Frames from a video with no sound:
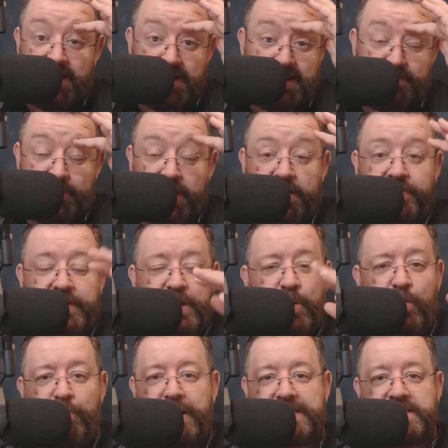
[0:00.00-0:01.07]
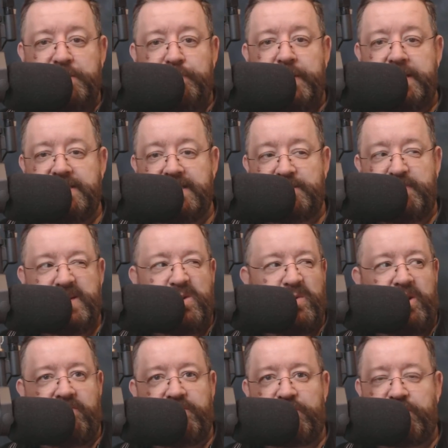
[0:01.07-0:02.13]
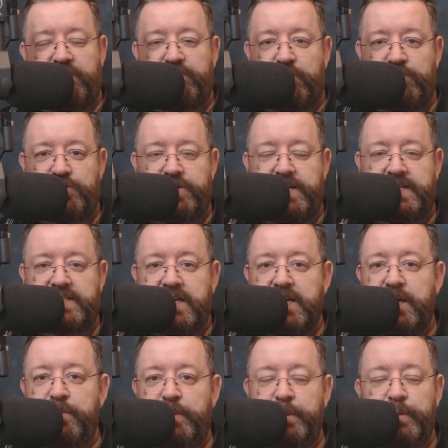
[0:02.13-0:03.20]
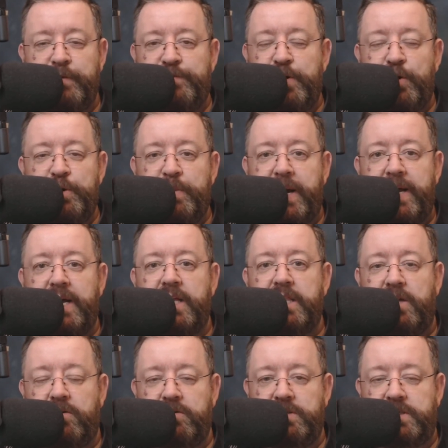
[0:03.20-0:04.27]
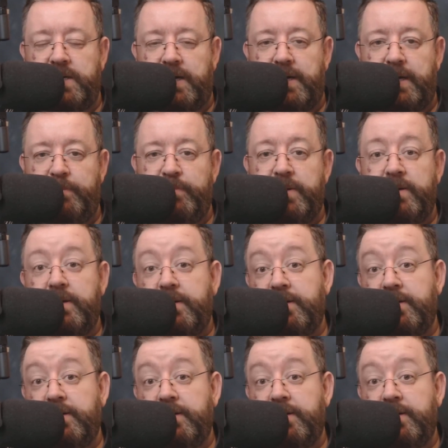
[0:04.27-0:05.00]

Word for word: Um, the old master pains, it's been going on for three or four hundred years. People have known about it a long time.